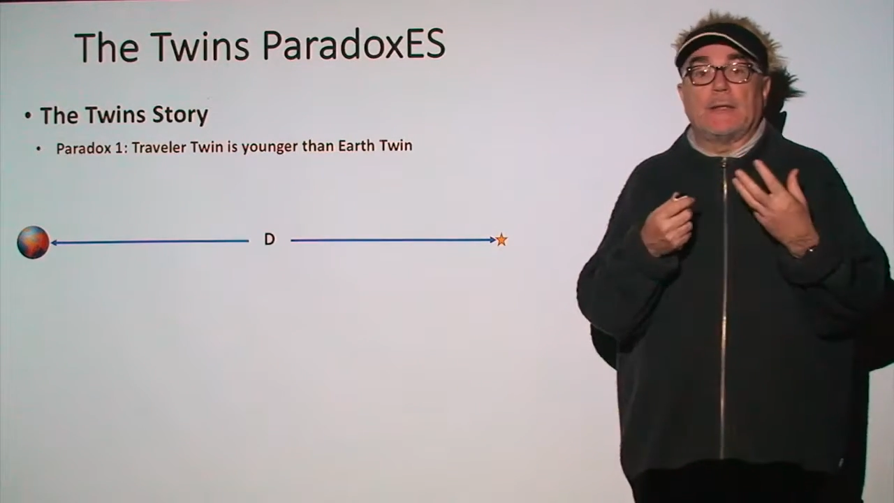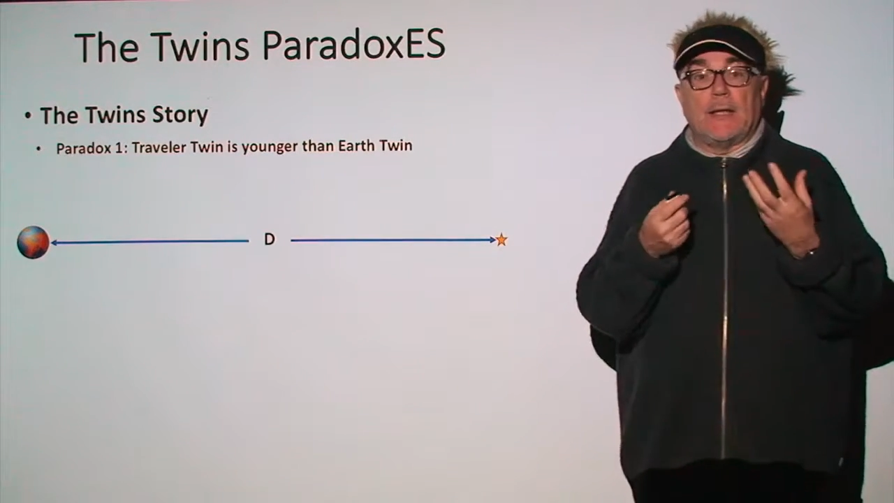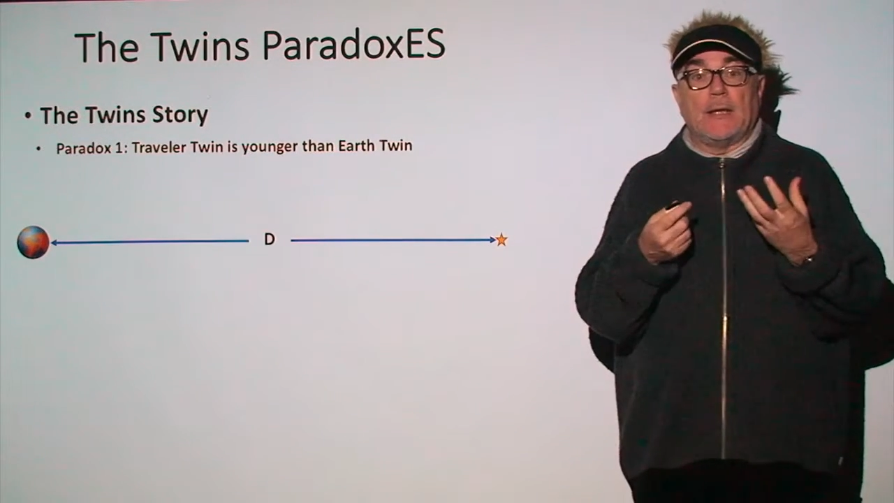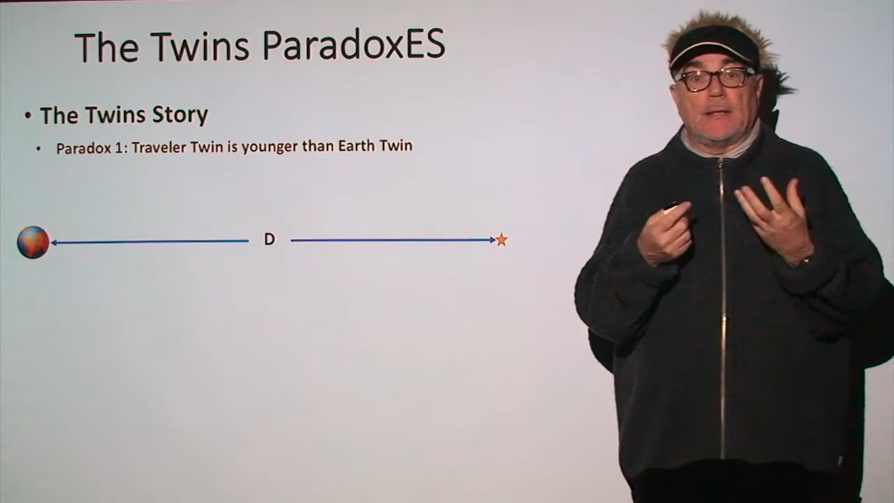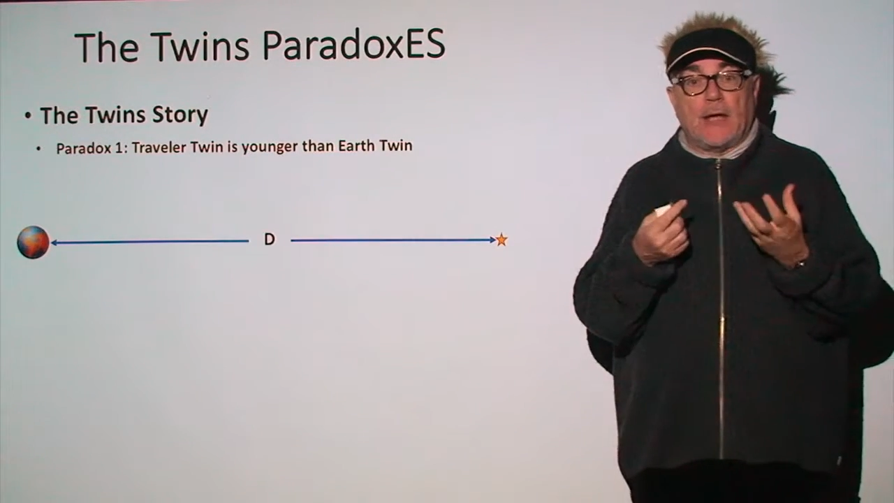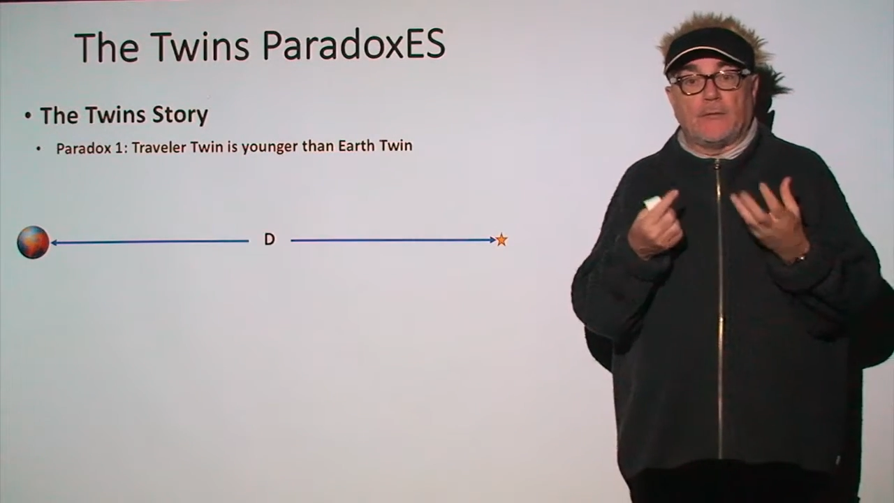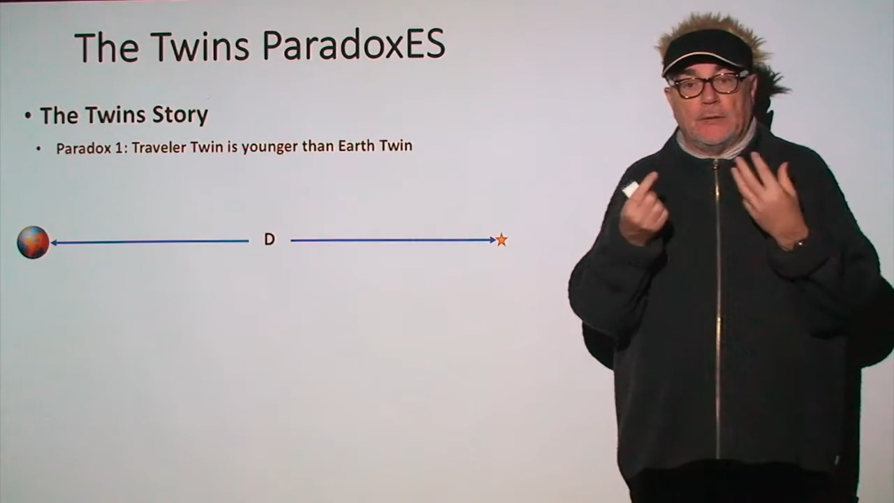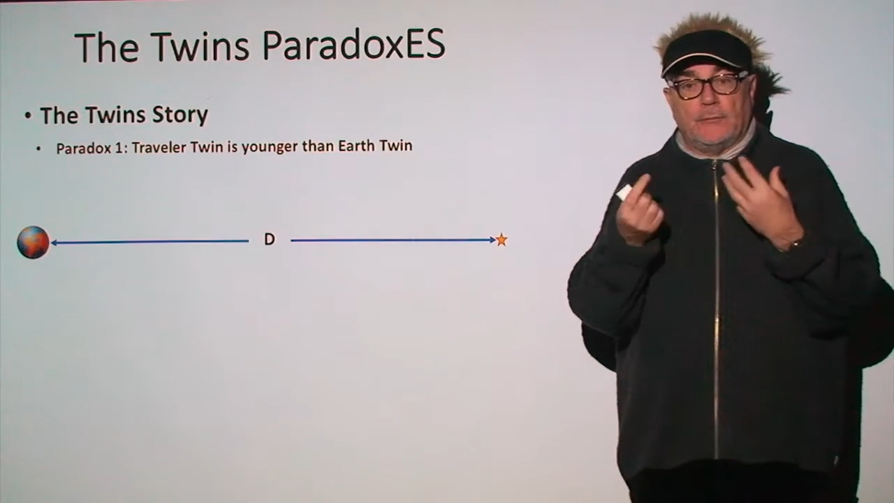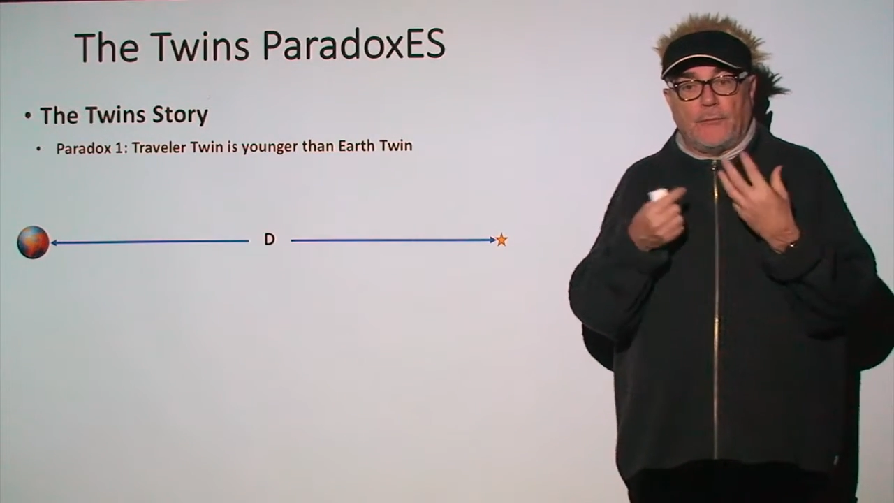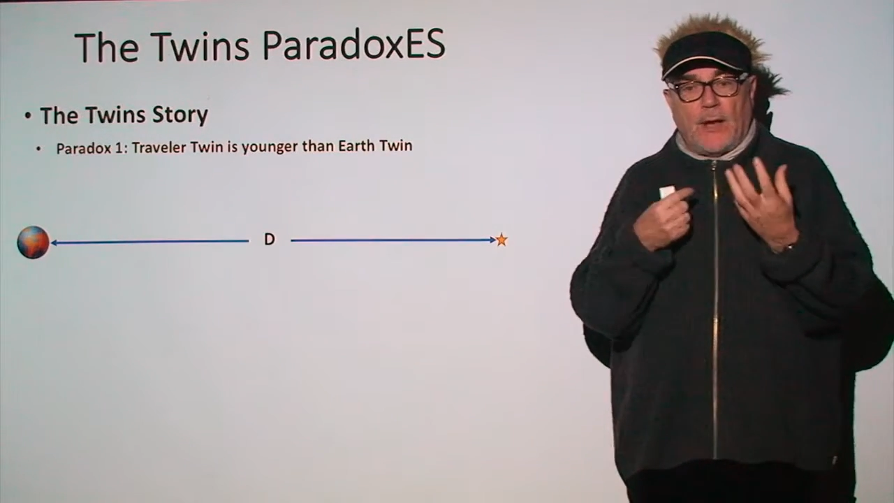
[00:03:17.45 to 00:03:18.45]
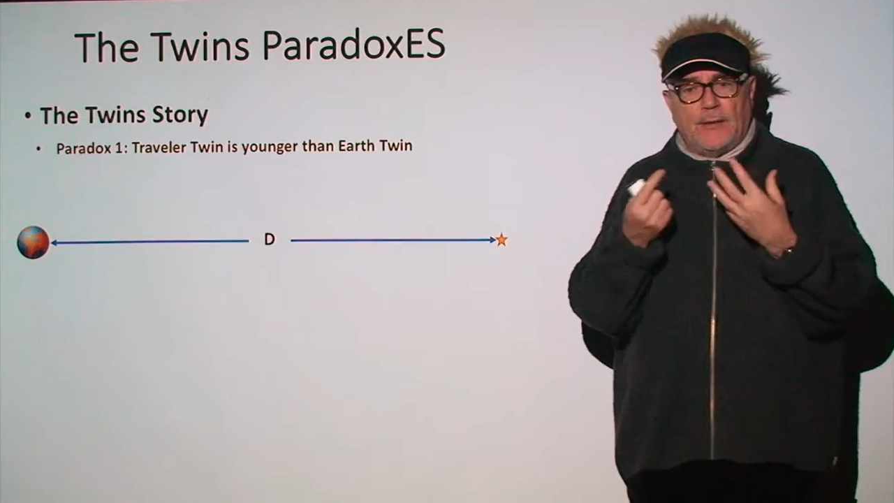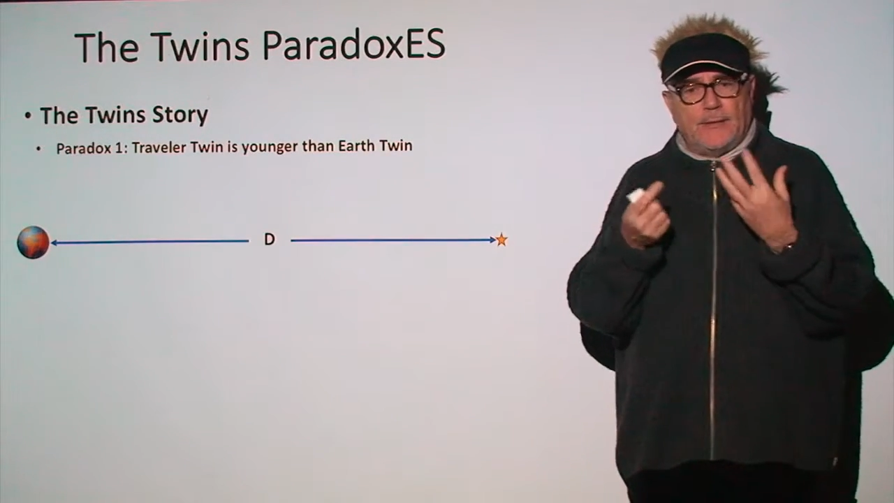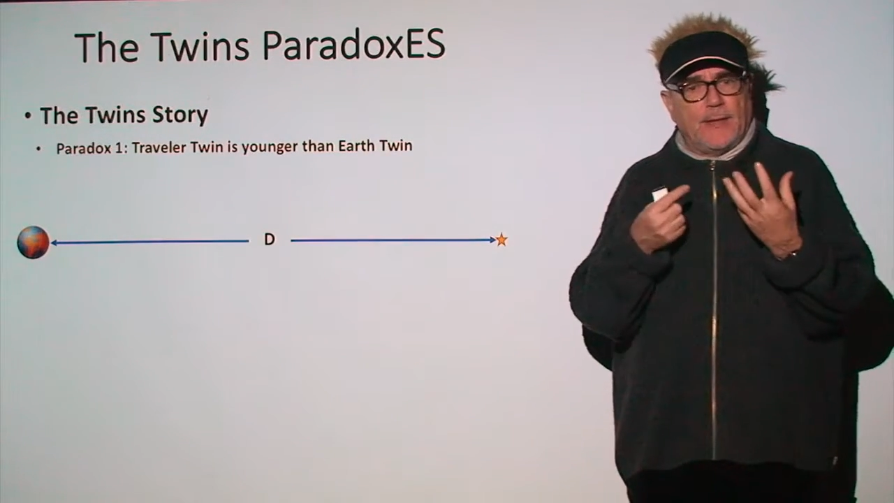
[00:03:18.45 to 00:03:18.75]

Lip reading: can actually find